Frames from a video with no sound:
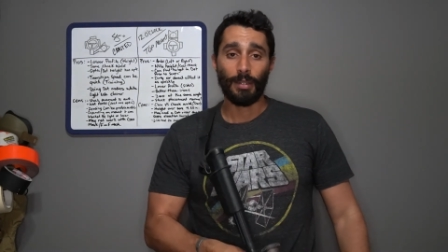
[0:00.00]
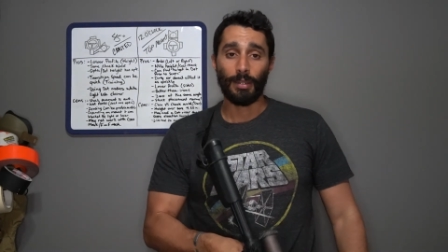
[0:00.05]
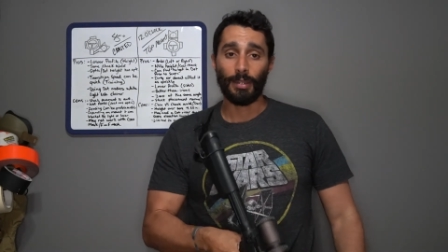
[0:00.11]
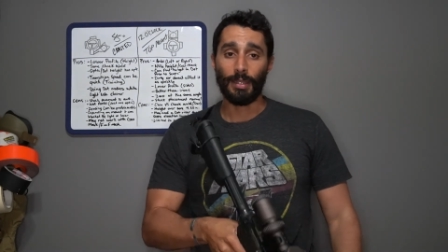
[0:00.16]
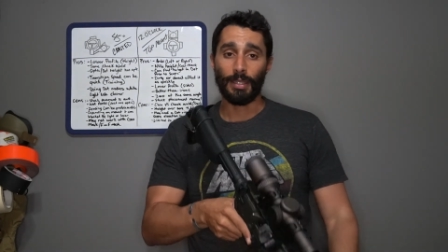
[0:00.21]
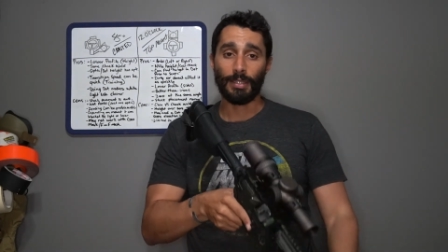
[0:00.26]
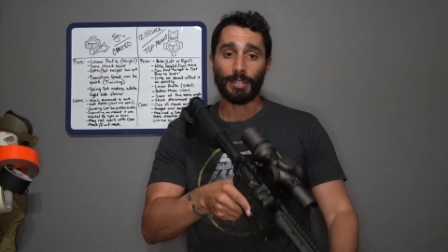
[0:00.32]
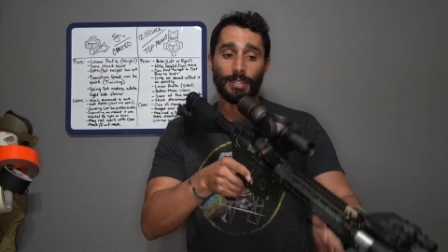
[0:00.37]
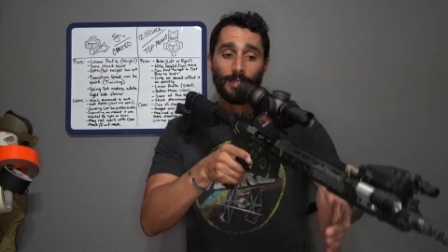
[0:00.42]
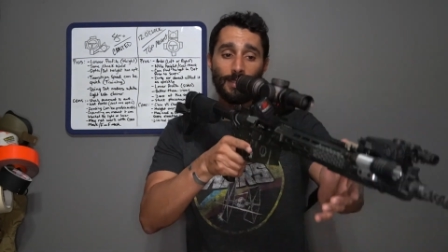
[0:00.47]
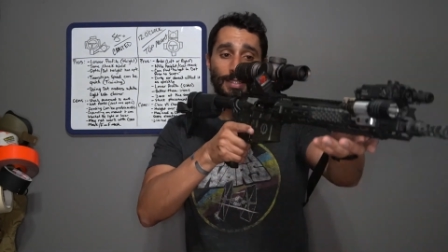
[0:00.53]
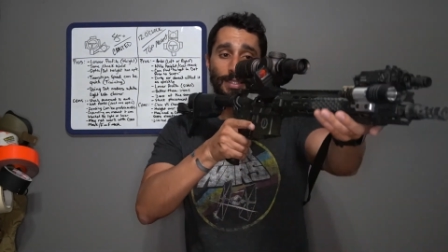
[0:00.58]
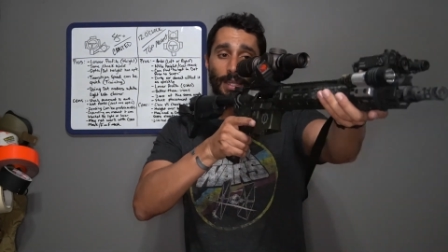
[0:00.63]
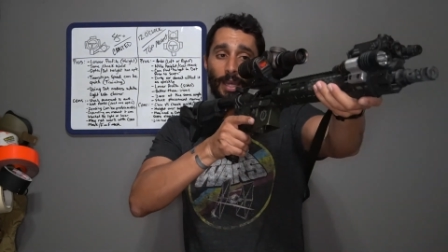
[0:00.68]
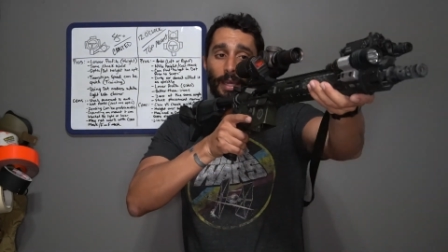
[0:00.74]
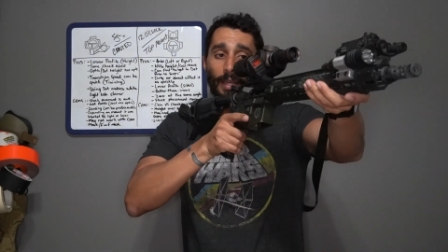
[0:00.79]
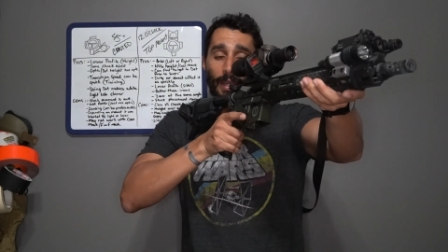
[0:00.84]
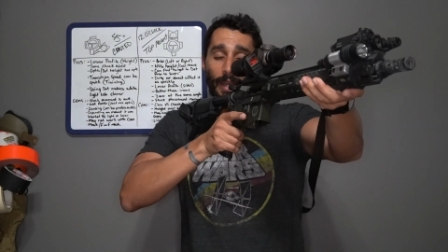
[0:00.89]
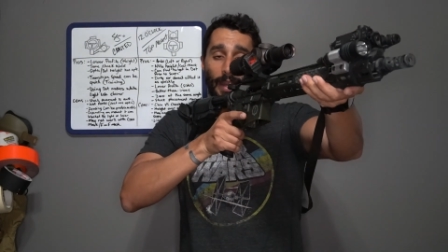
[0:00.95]
This is
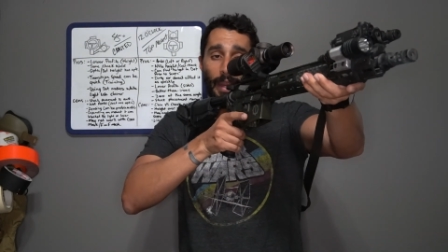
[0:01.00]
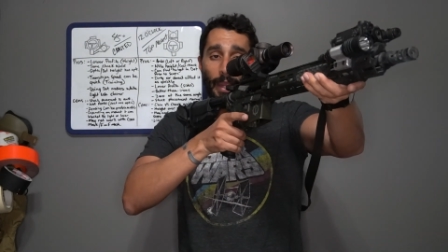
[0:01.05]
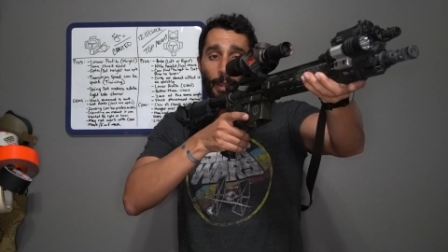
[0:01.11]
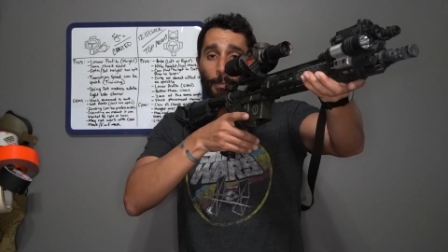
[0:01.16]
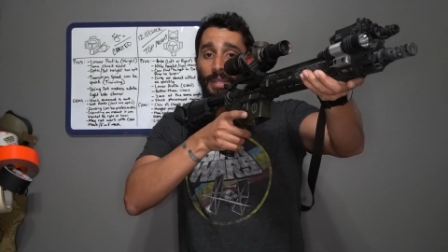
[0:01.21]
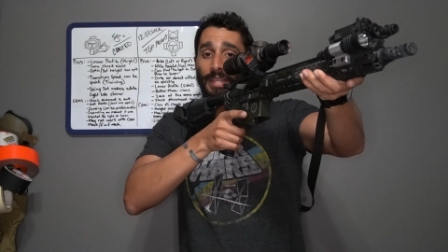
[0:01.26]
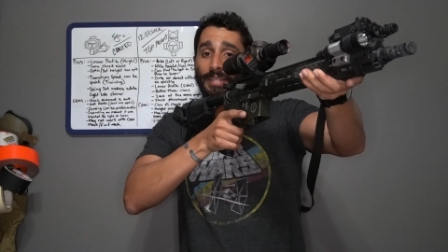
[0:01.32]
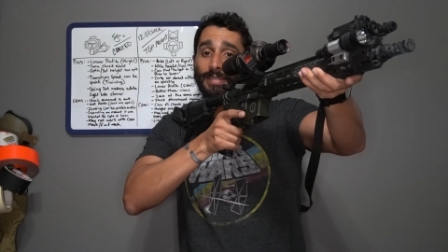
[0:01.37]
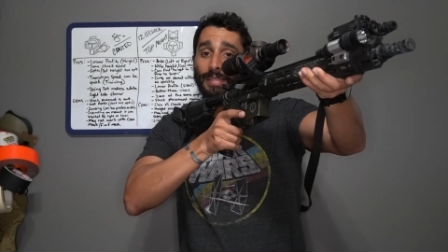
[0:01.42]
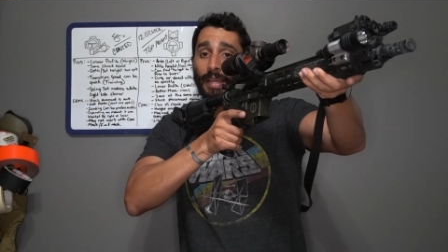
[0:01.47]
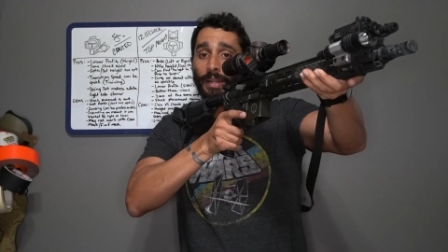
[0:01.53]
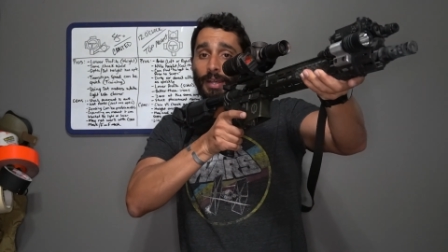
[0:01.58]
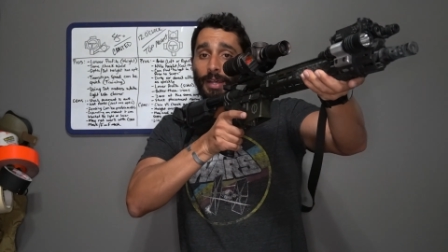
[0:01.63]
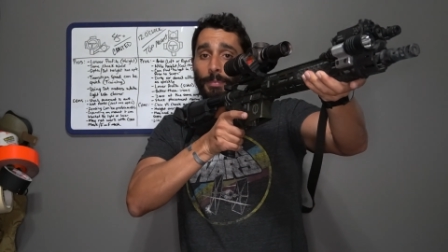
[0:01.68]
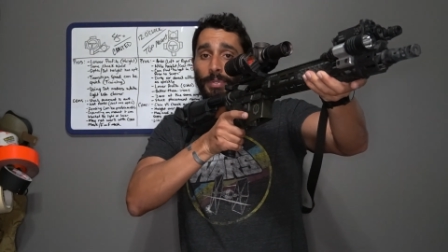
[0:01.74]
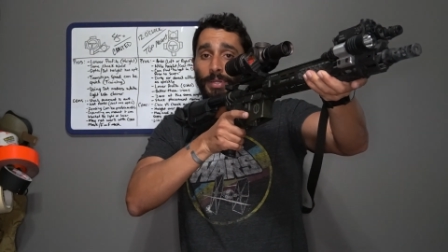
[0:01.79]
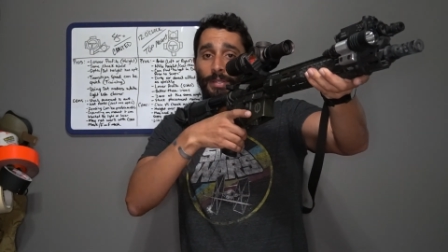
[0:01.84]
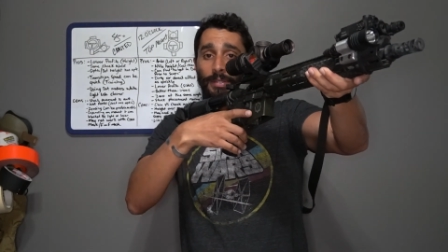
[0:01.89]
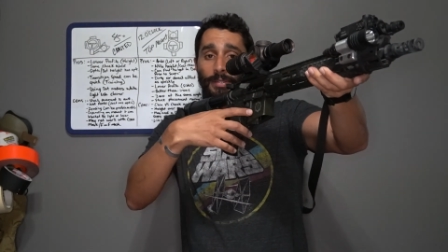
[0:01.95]
not an ambi
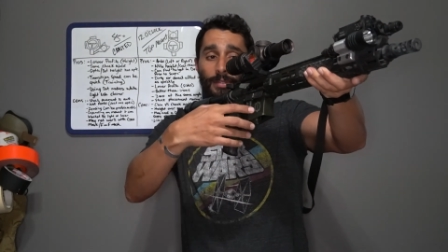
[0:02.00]
setup.